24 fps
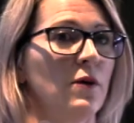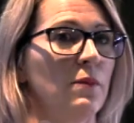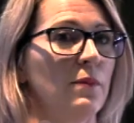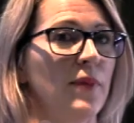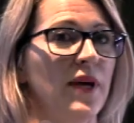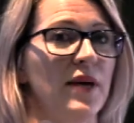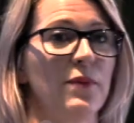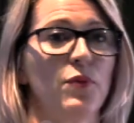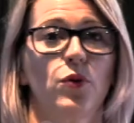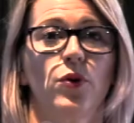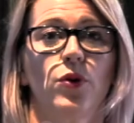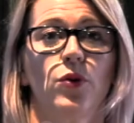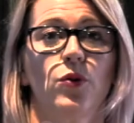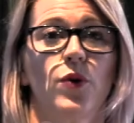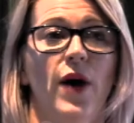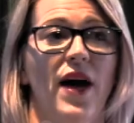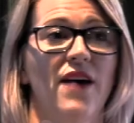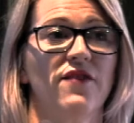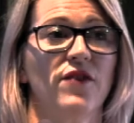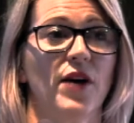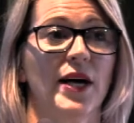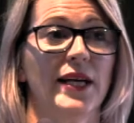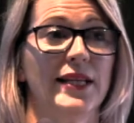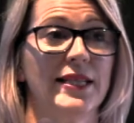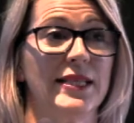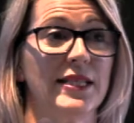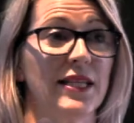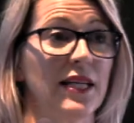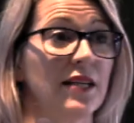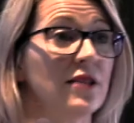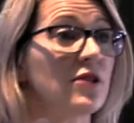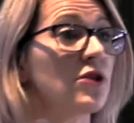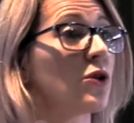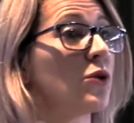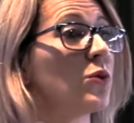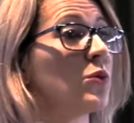people who have
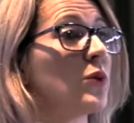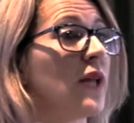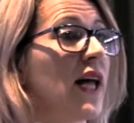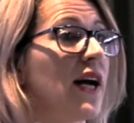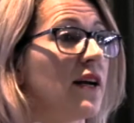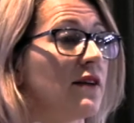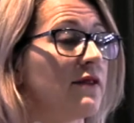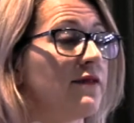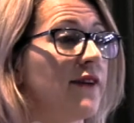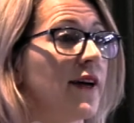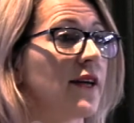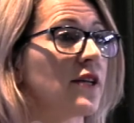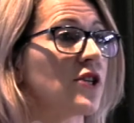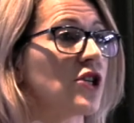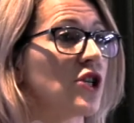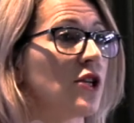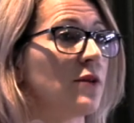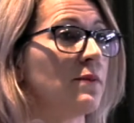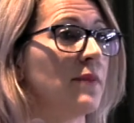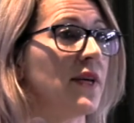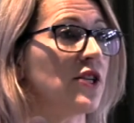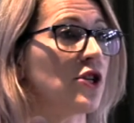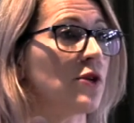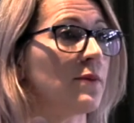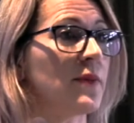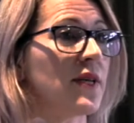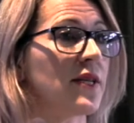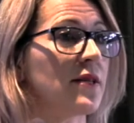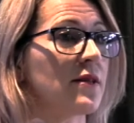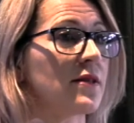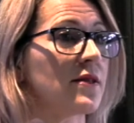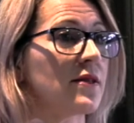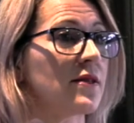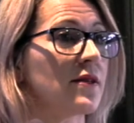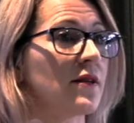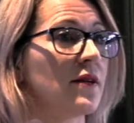identical lung function
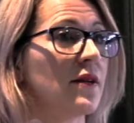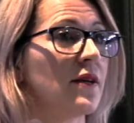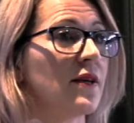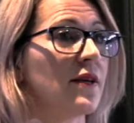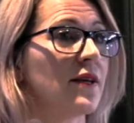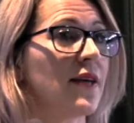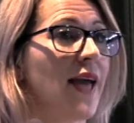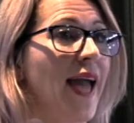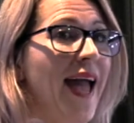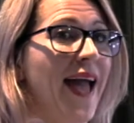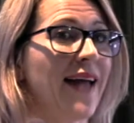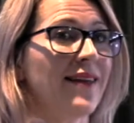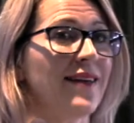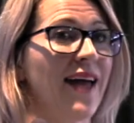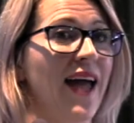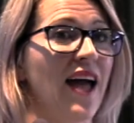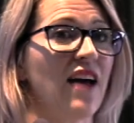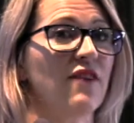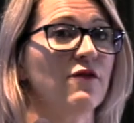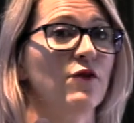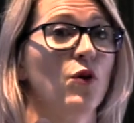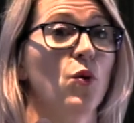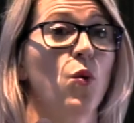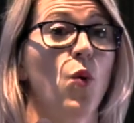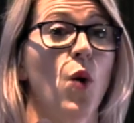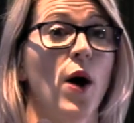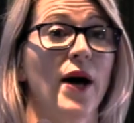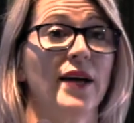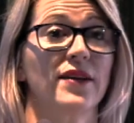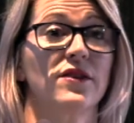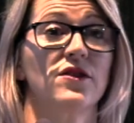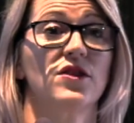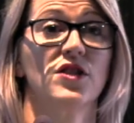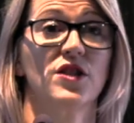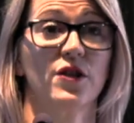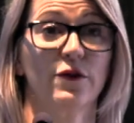measurements can have
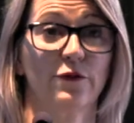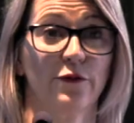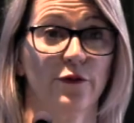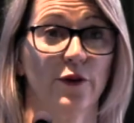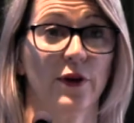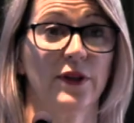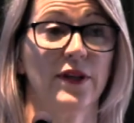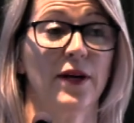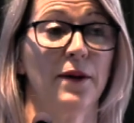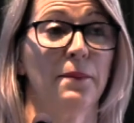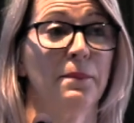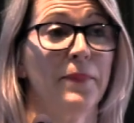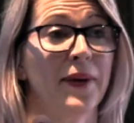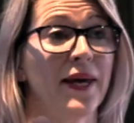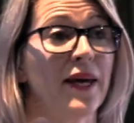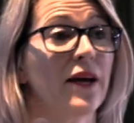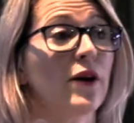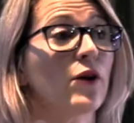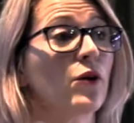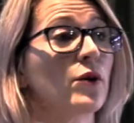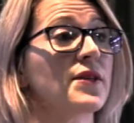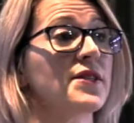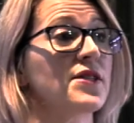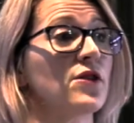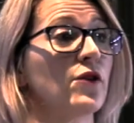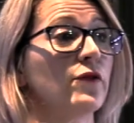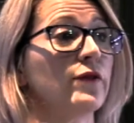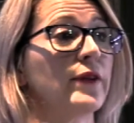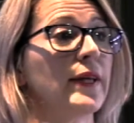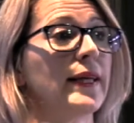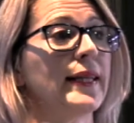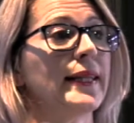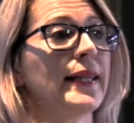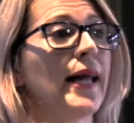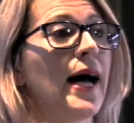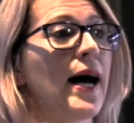quite different appearance of
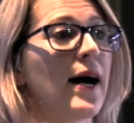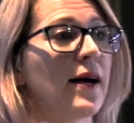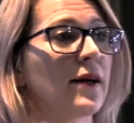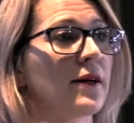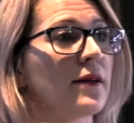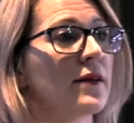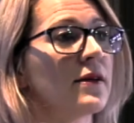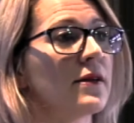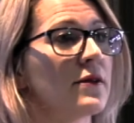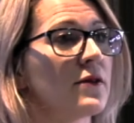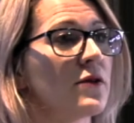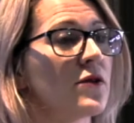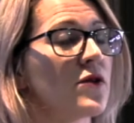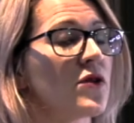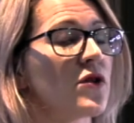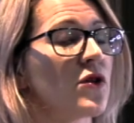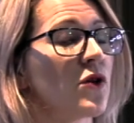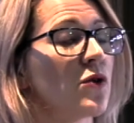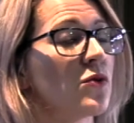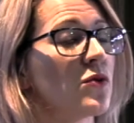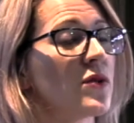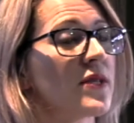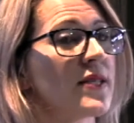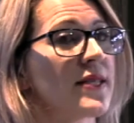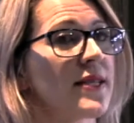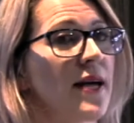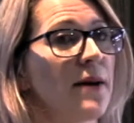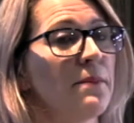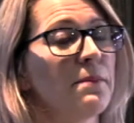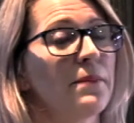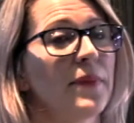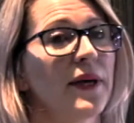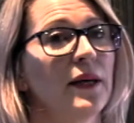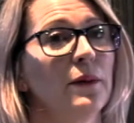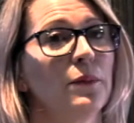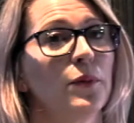their lung. So
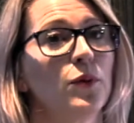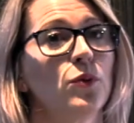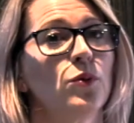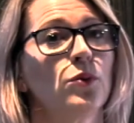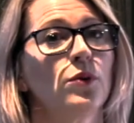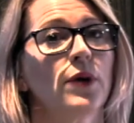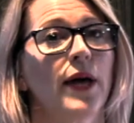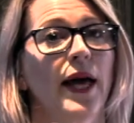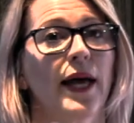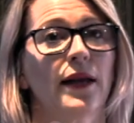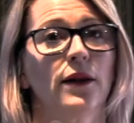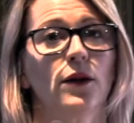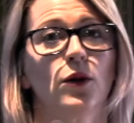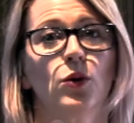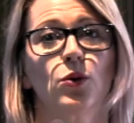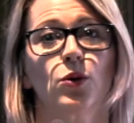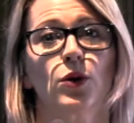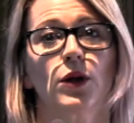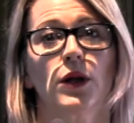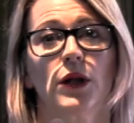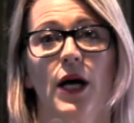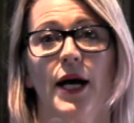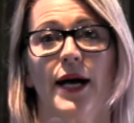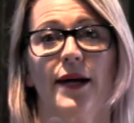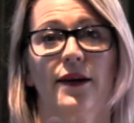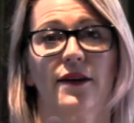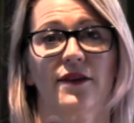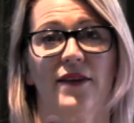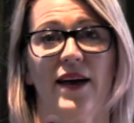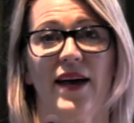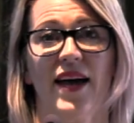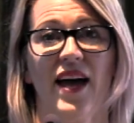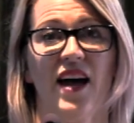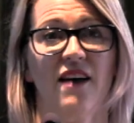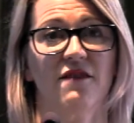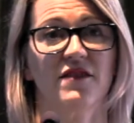some people can look like
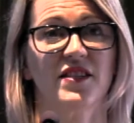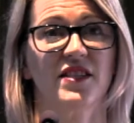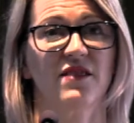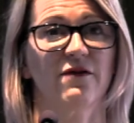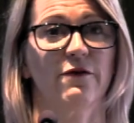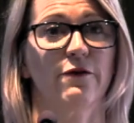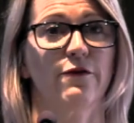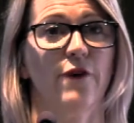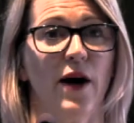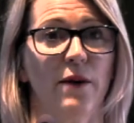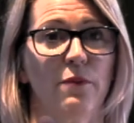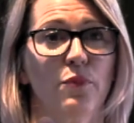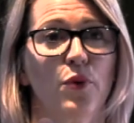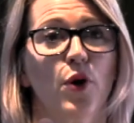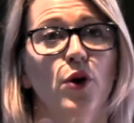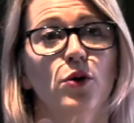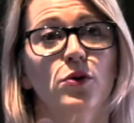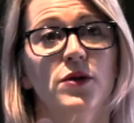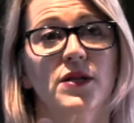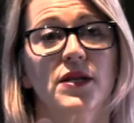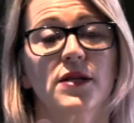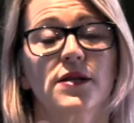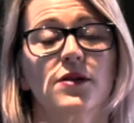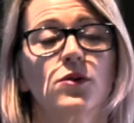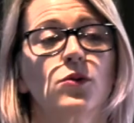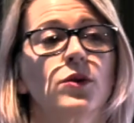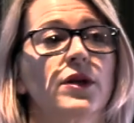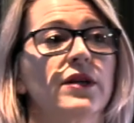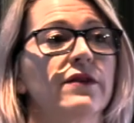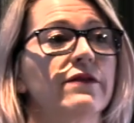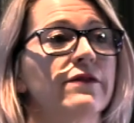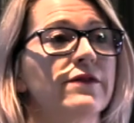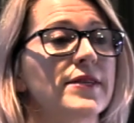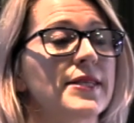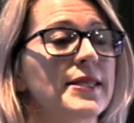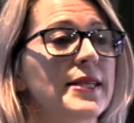they have some fibrosis or
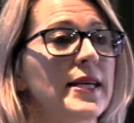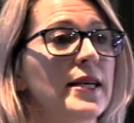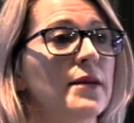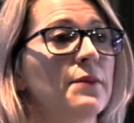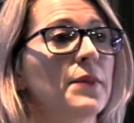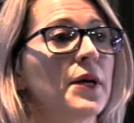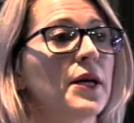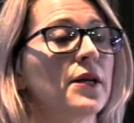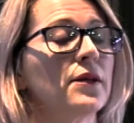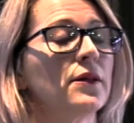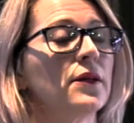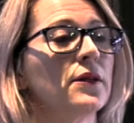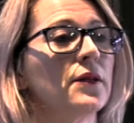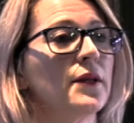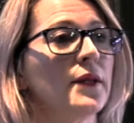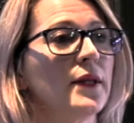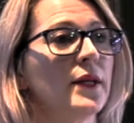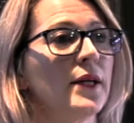emphysema